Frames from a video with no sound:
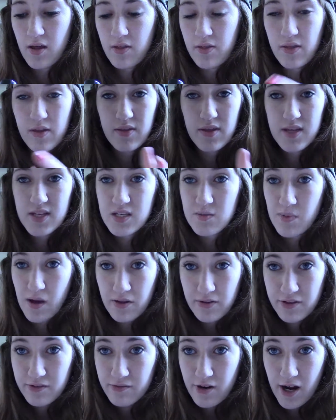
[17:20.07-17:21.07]
They
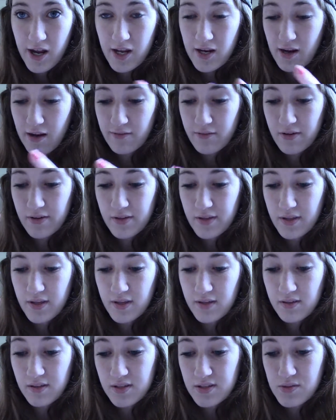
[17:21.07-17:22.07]
spelled it right and
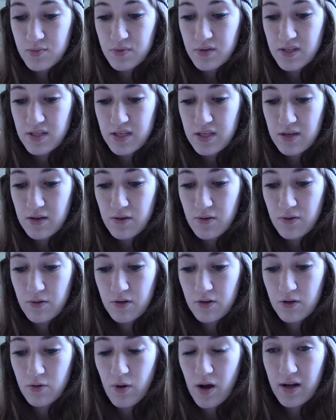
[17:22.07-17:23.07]
everything. It's really cute,
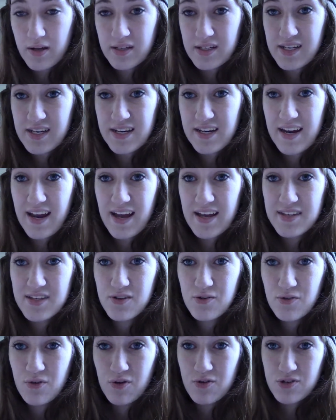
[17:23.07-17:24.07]
good quality, and it has
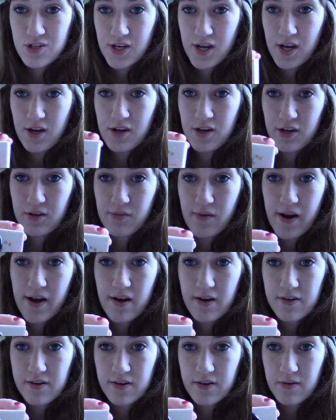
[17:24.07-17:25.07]
a crochet hook right
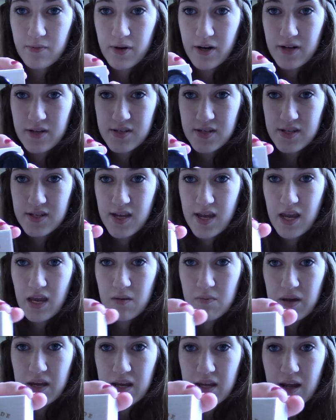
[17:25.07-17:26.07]
under where it says
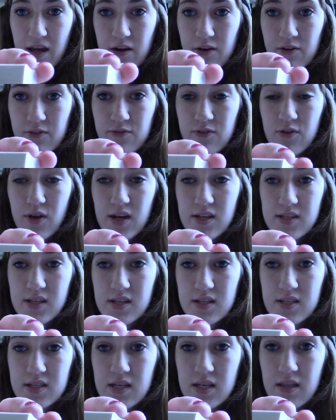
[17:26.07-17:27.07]
handmade. I don't know if you guys
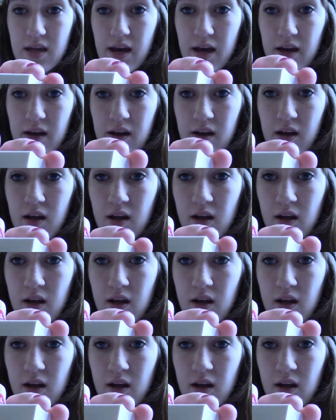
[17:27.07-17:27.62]
can see that.